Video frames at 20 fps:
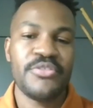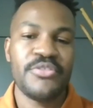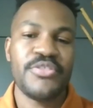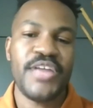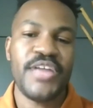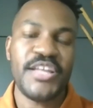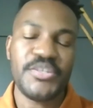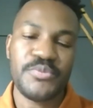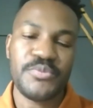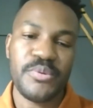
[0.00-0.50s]

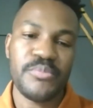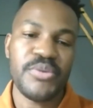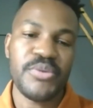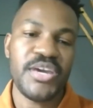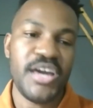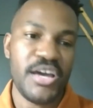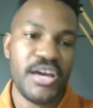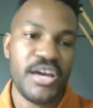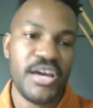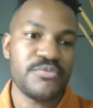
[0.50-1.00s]
that's when we
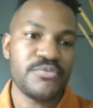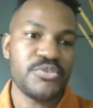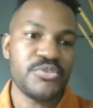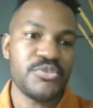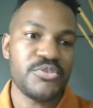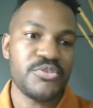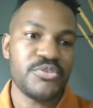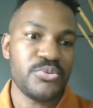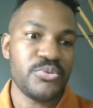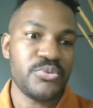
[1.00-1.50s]
kind of
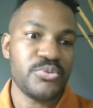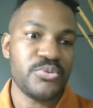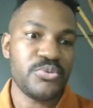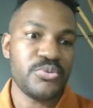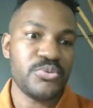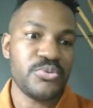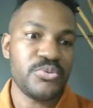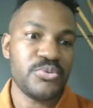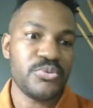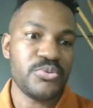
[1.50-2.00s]
do call
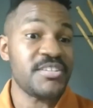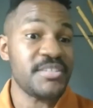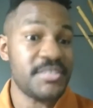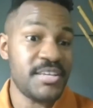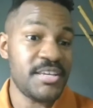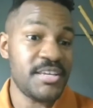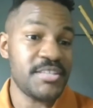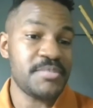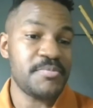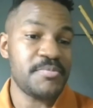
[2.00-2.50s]
it a
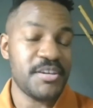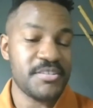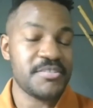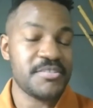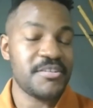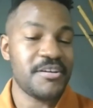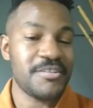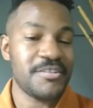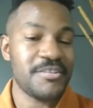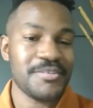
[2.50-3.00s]
disease because
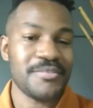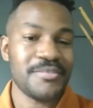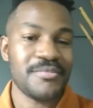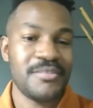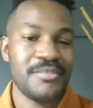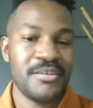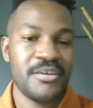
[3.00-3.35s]
it's causing